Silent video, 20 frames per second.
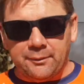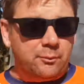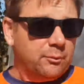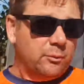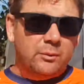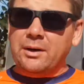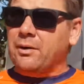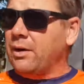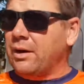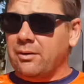
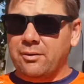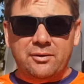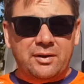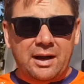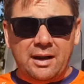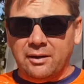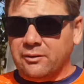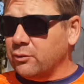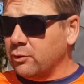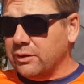We're here in
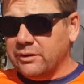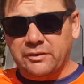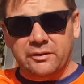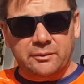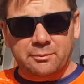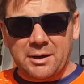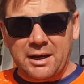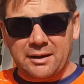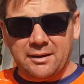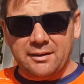Townsville. This is
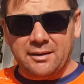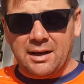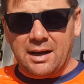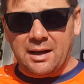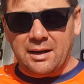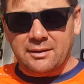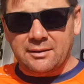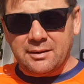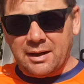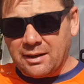Mount
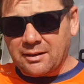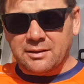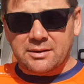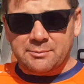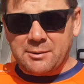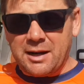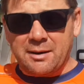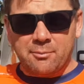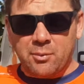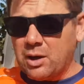Douglas
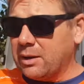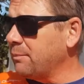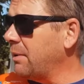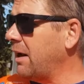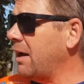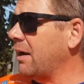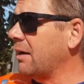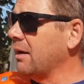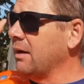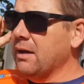Mountain Bike
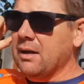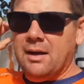Park.